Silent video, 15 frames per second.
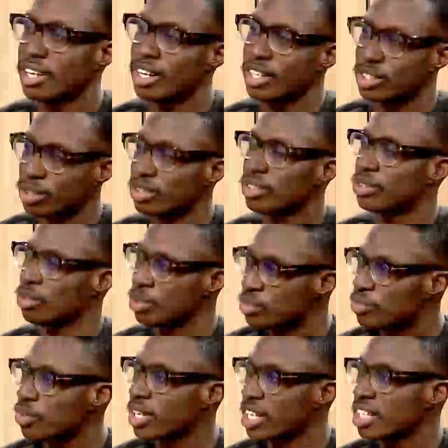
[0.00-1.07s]
So those
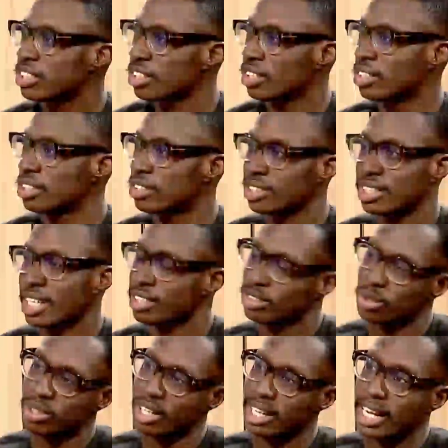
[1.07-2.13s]
vocations, that
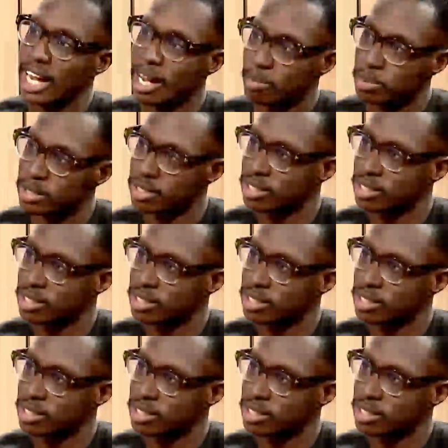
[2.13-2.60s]
those are gaps.